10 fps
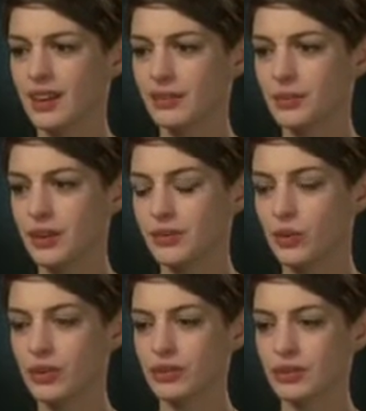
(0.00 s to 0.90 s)
Well, of
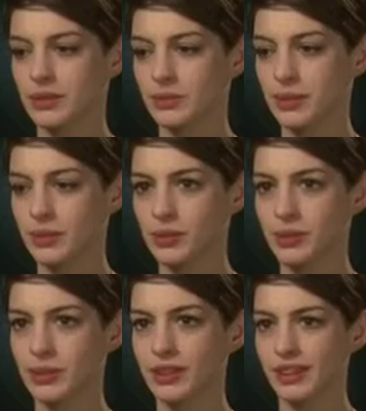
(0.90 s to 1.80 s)
course, and especially when you
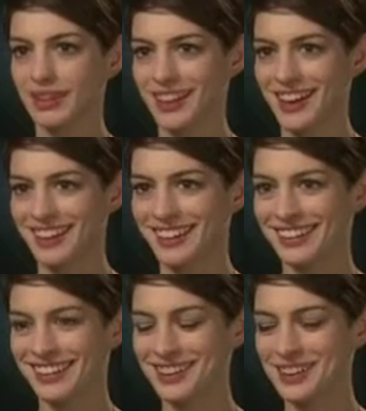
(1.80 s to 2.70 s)
put it like that.
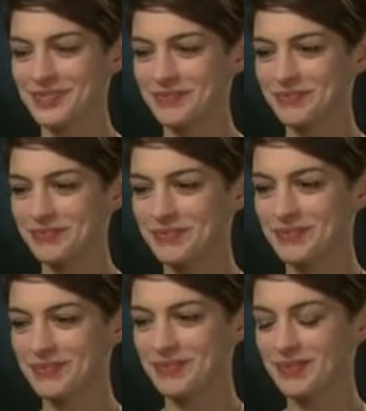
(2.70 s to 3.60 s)

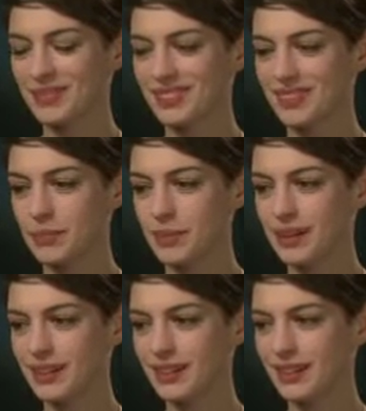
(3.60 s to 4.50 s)

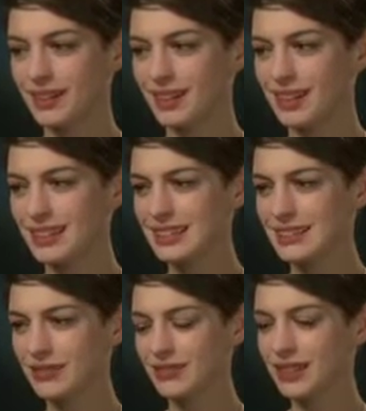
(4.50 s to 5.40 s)
But it
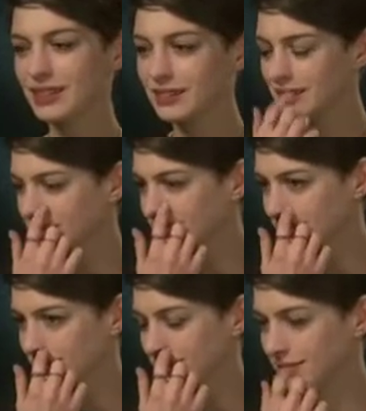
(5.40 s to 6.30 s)
didn't feel...
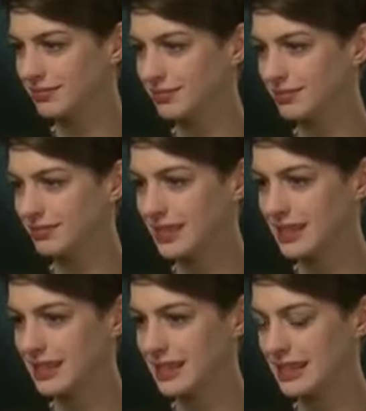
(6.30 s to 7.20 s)

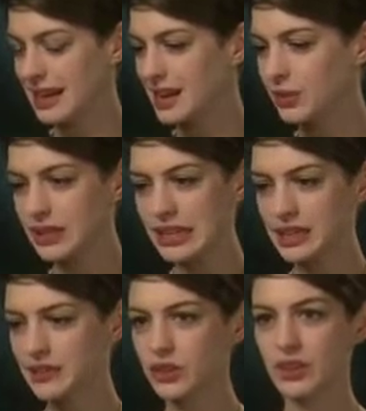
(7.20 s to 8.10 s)
I don't think any
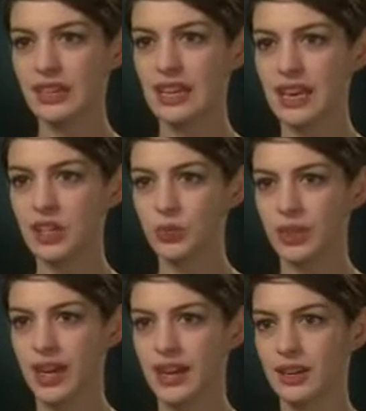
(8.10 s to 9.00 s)
of us could engage with
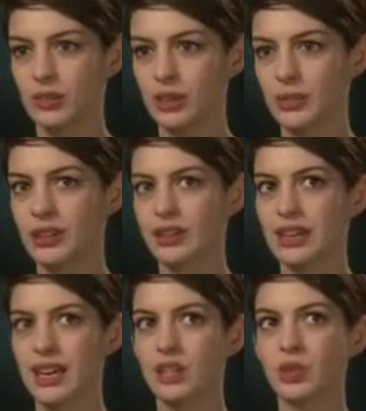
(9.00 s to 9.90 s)
that. I don't think we could
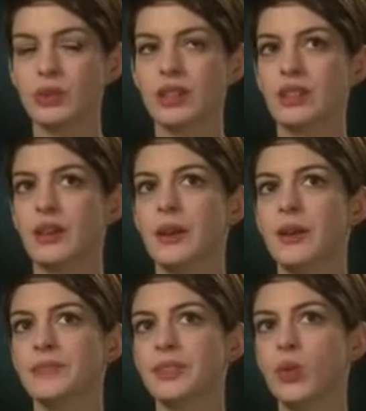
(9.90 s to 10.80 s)
engage with
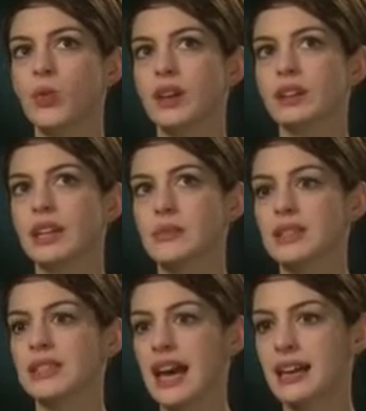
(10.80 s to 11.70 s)
what Les
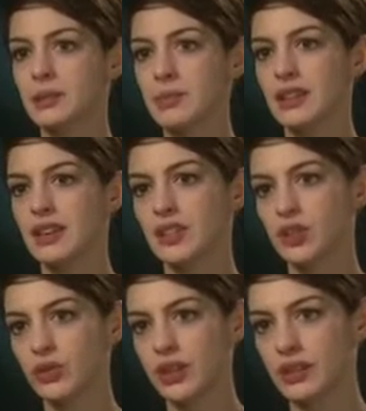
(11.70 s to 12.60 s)
Mis has been, the
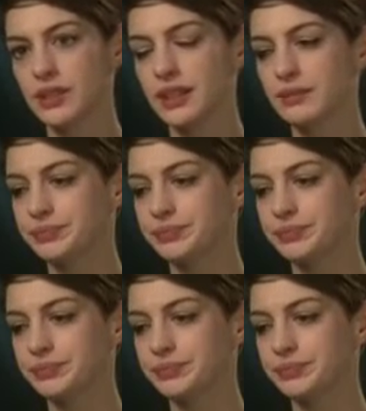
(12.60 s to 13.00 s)
history of it,